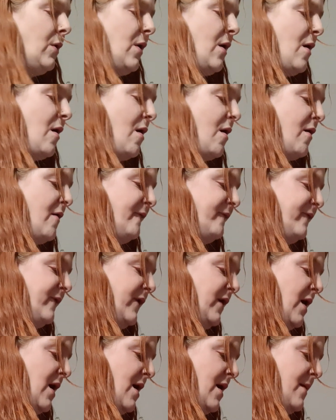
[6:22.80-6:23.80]
half a
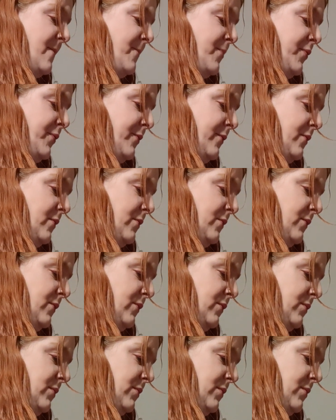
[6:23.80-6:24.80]
cup,
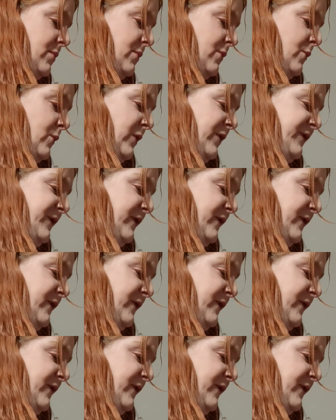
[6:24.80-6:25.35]
which